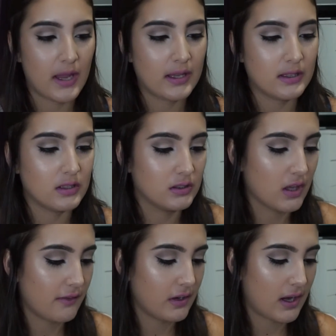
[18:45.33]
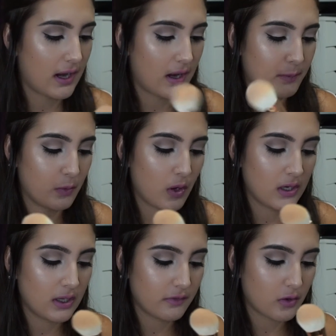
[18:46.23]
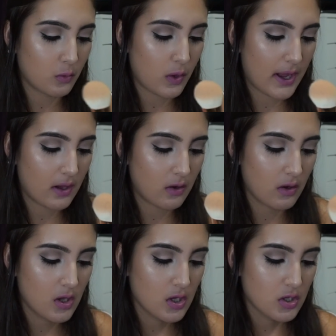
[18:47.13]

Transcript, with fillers: I love it. I had been wanting it for a while.